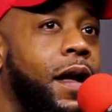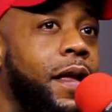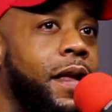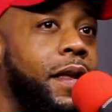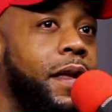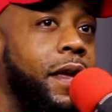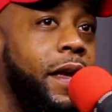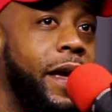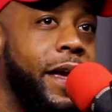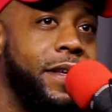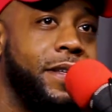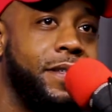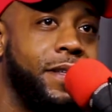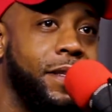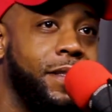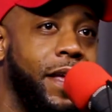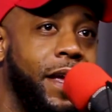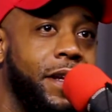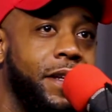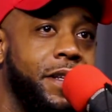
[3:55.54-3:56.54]
Yes, I
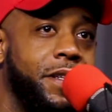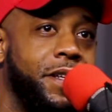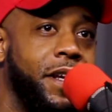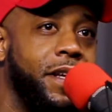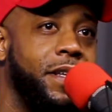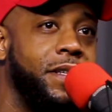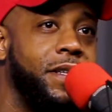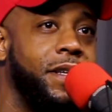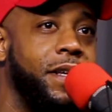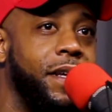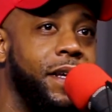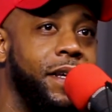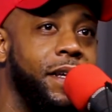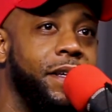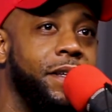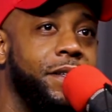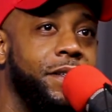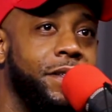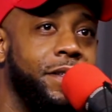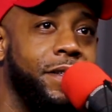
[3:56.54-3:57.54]
think that Jay-Z
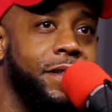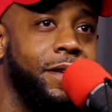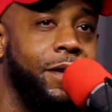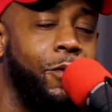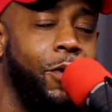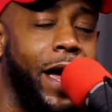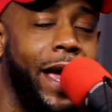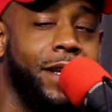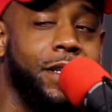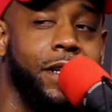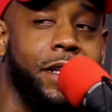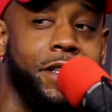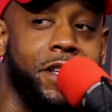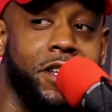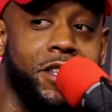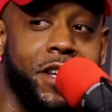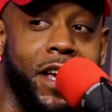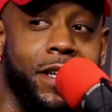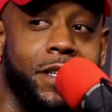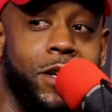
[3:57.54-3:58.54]
is. Well, actually, is
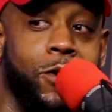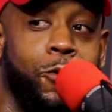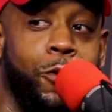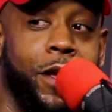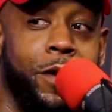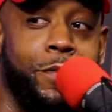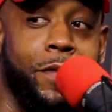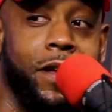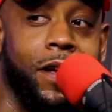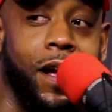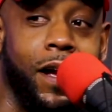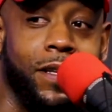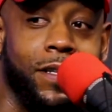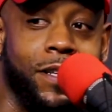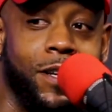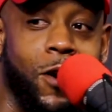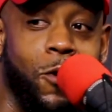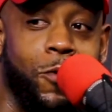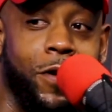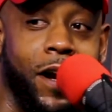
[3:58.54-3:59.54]
it Jay-Z with
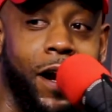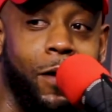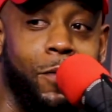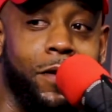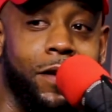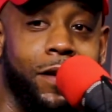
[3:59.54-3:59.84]
Beyonce or without